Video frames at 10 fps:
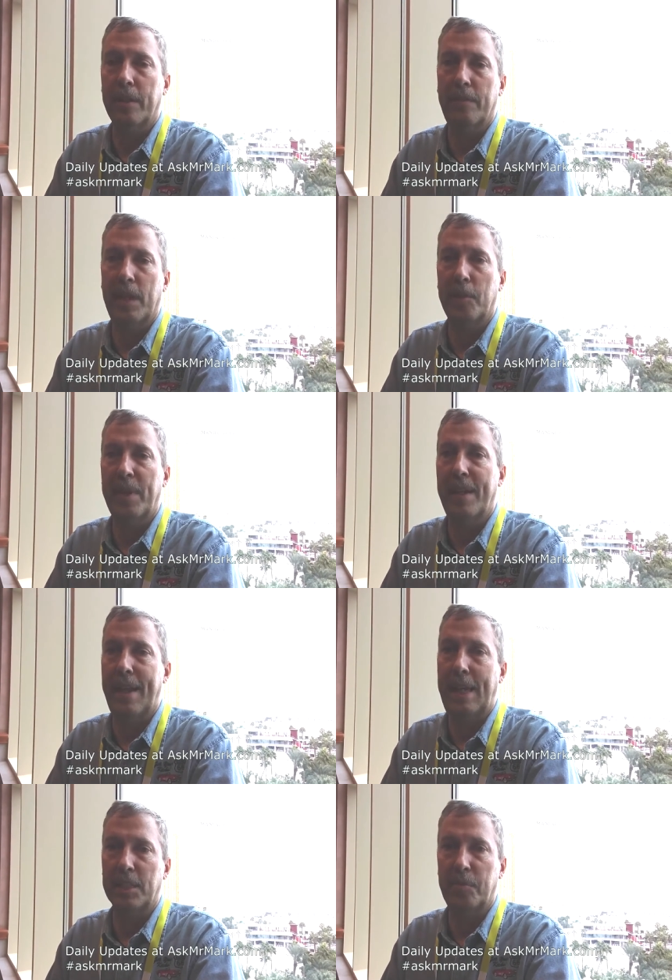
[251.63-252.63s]
You can follow me
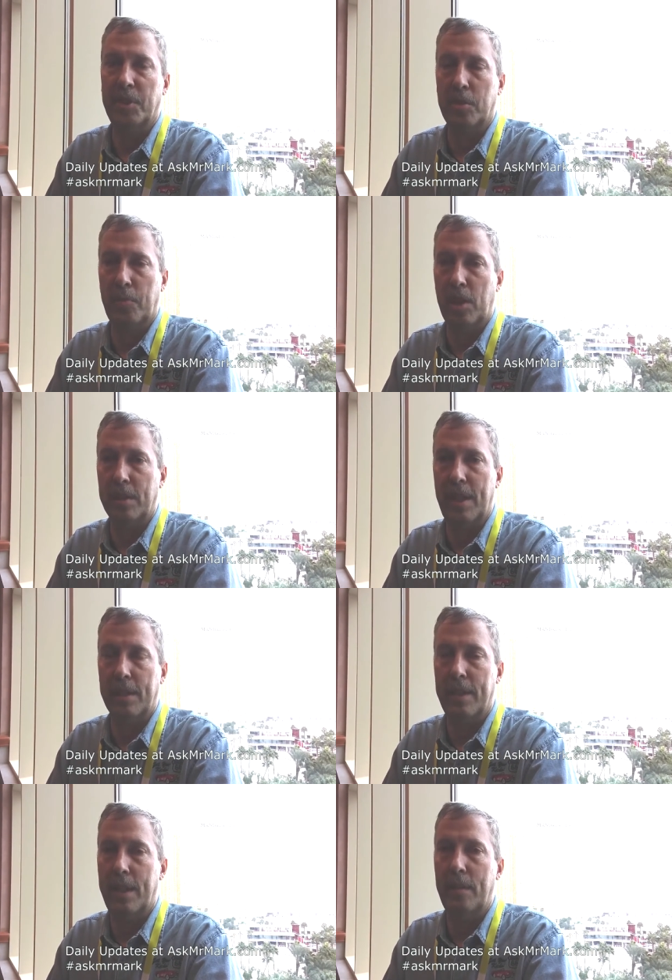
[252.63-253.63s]
at
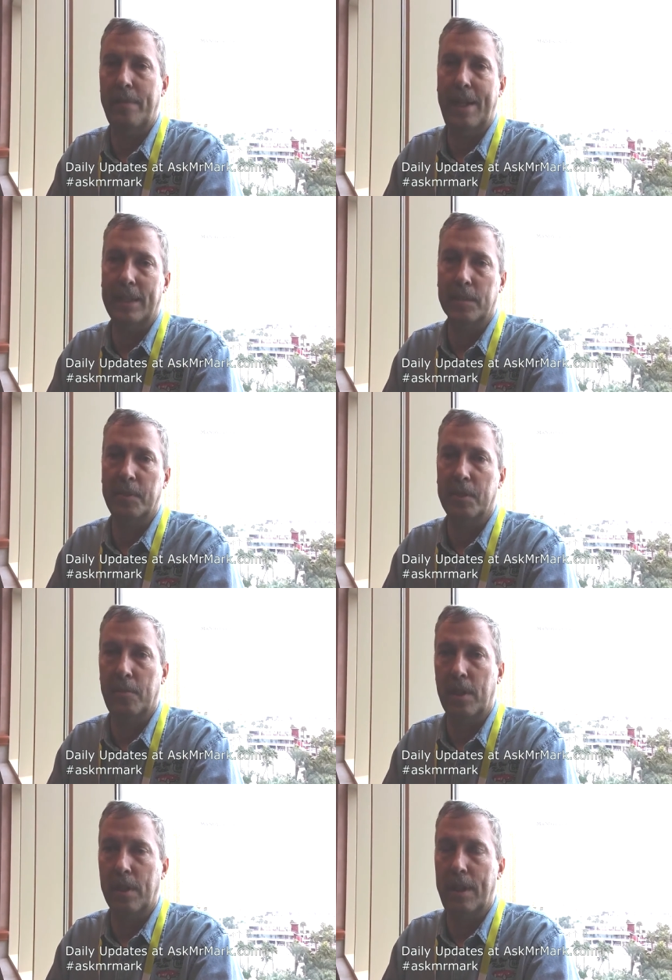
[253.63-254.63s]
askmrmark.com, ask
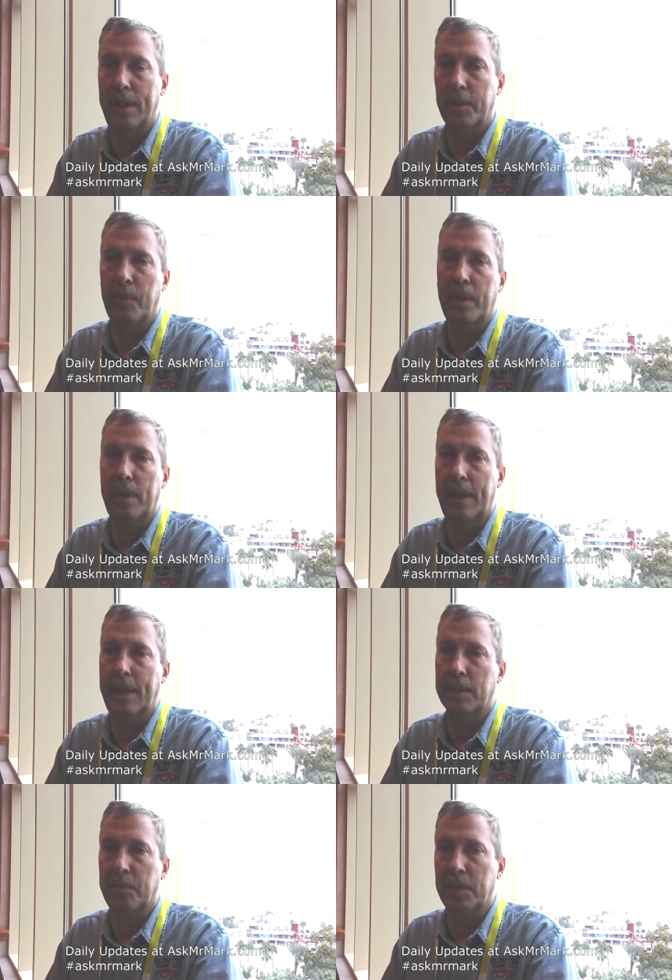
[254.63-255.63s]
Mr. Mark on Twitter, and
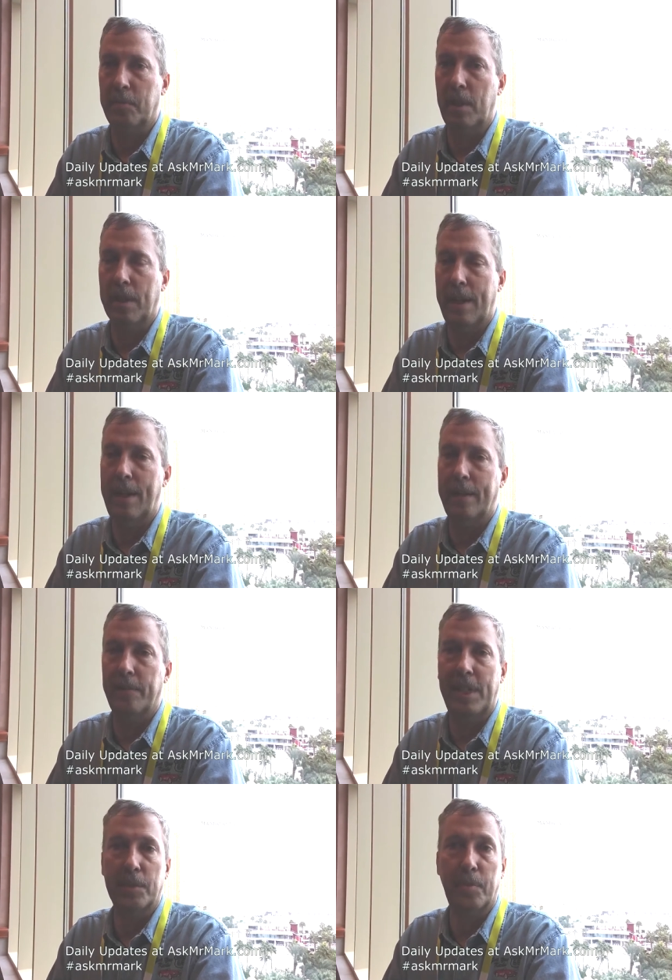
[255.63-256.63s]
ask Mr. Mark
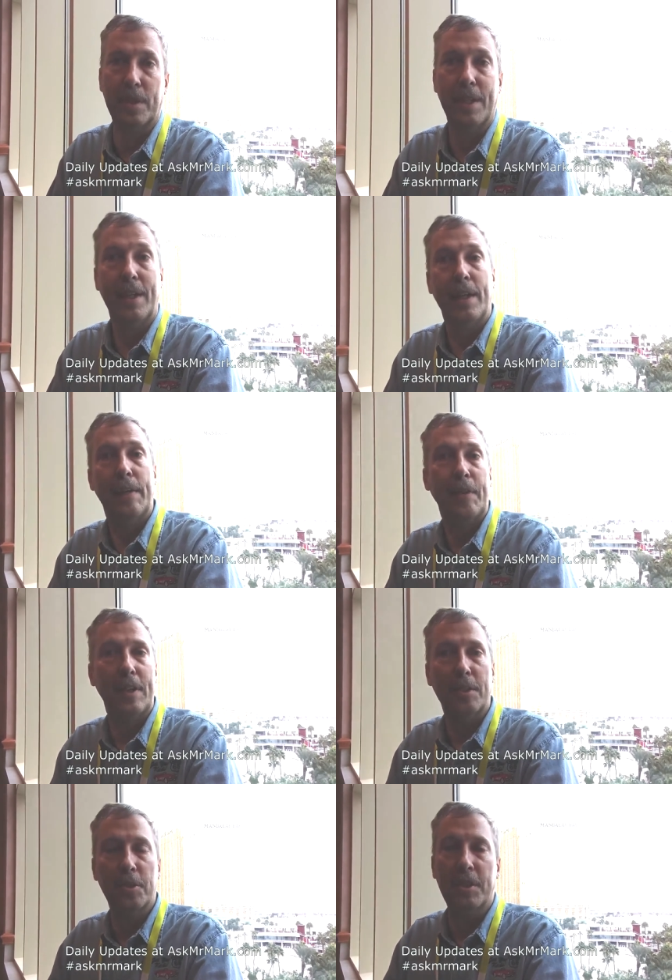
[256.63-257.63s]
on Facebook. If
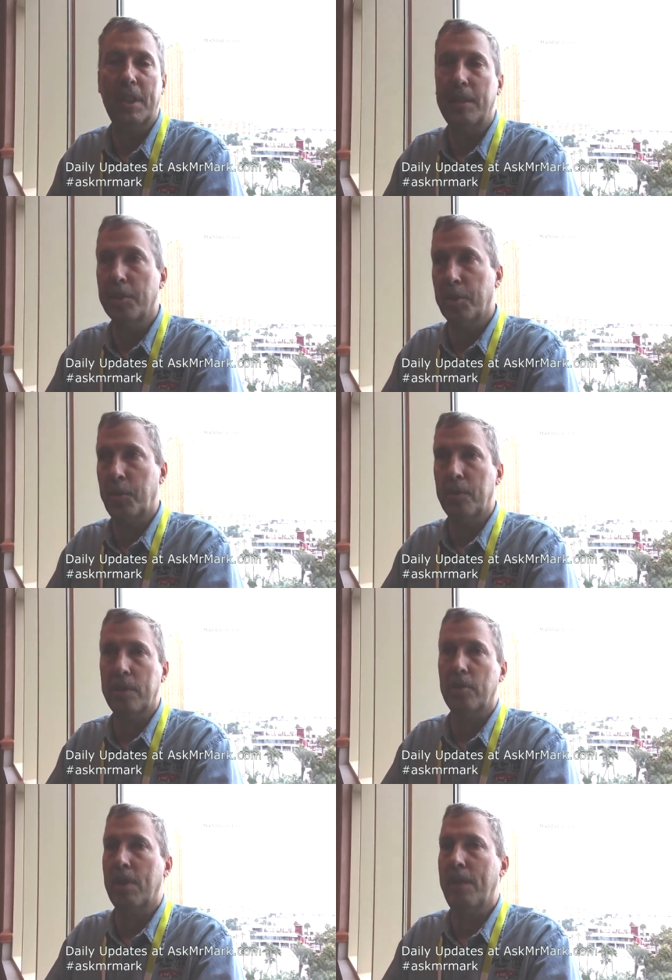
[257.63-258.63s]
you're interested in the
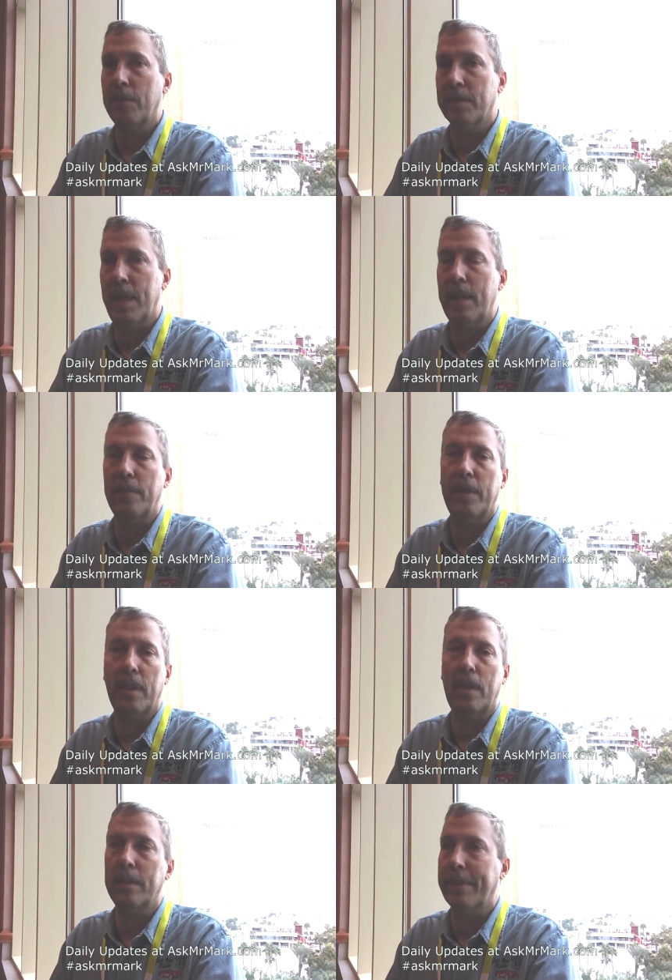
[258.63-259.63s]
tour and travel side of
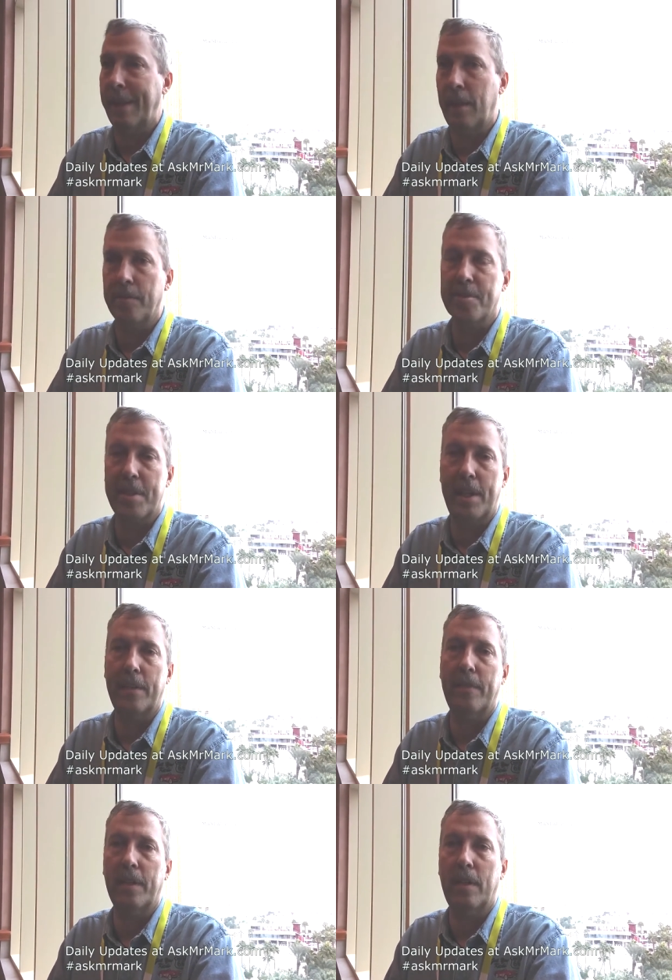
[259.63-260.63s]
it all, the health
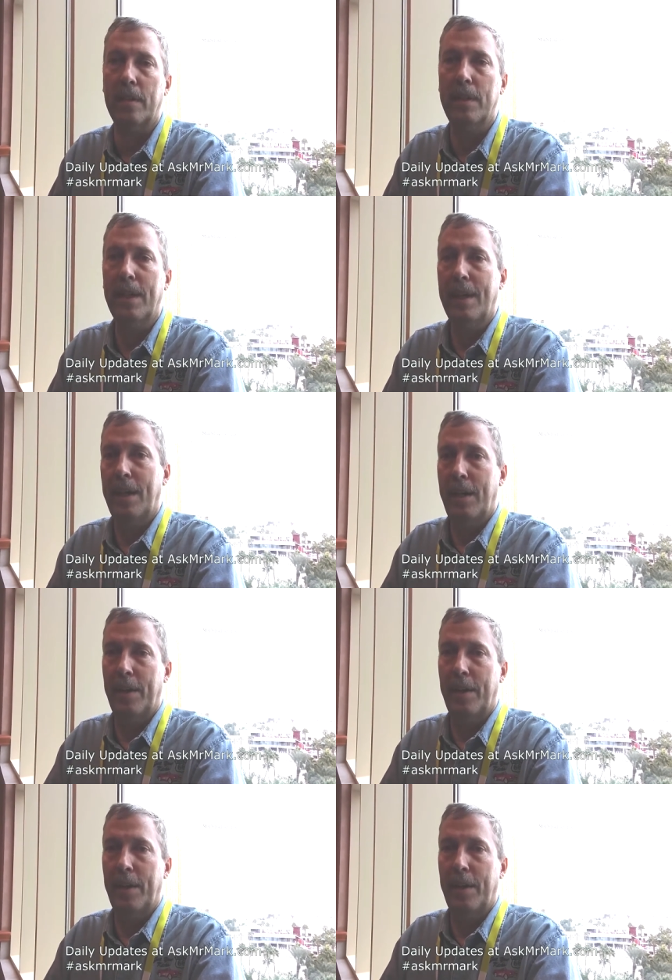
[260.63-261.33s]
side of it all,